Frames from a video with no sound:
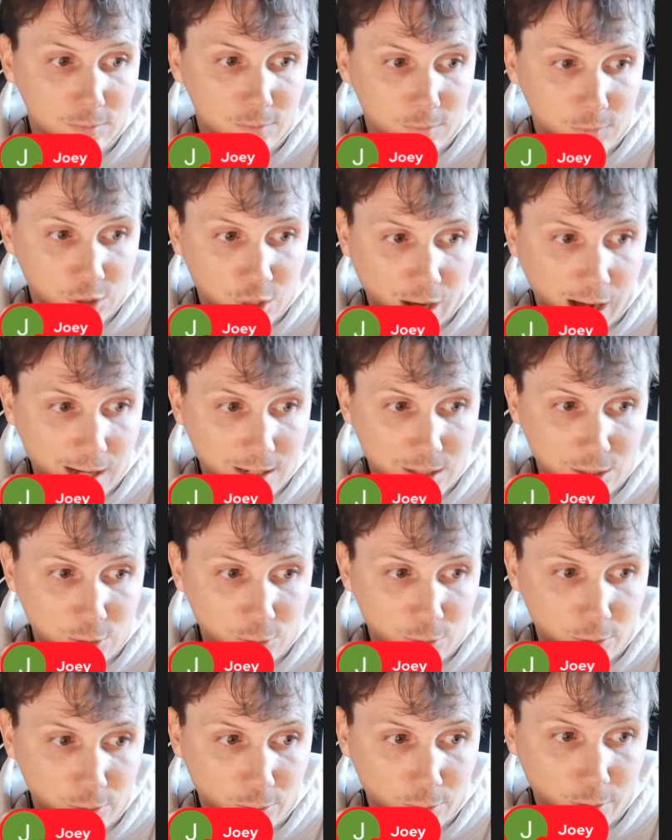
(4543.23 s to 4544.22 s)
shots
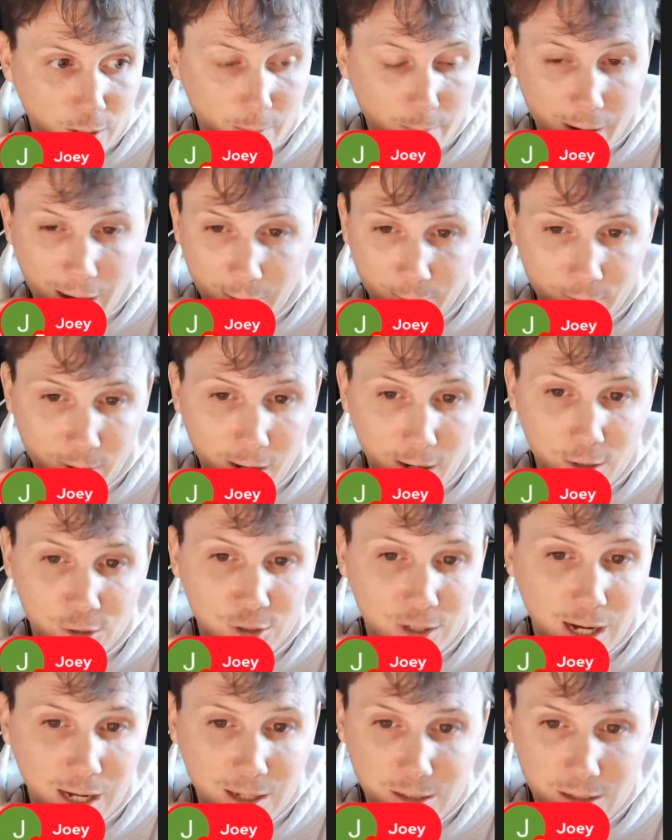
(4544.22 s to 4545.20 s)
to Amon-Ra,
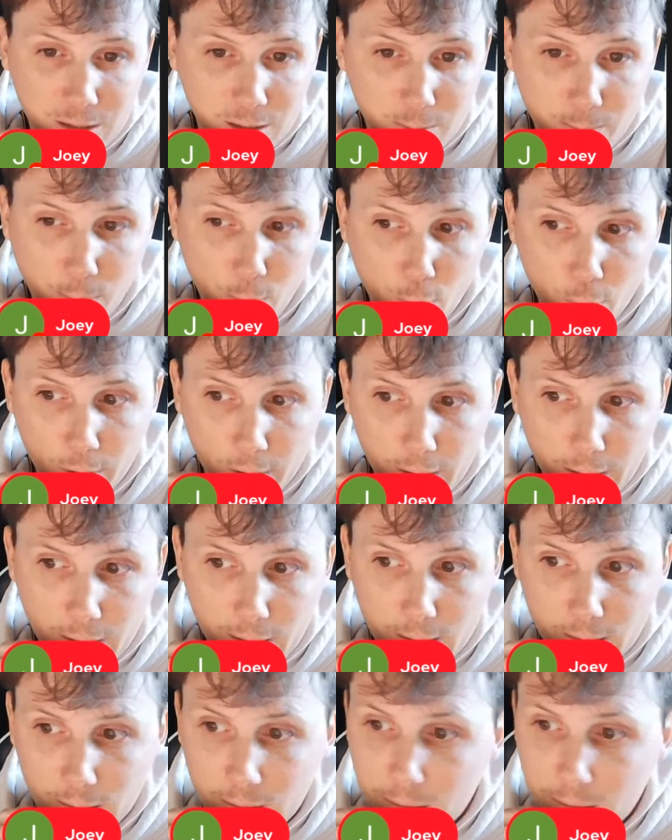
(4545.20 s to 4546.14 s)
shots to Laporta,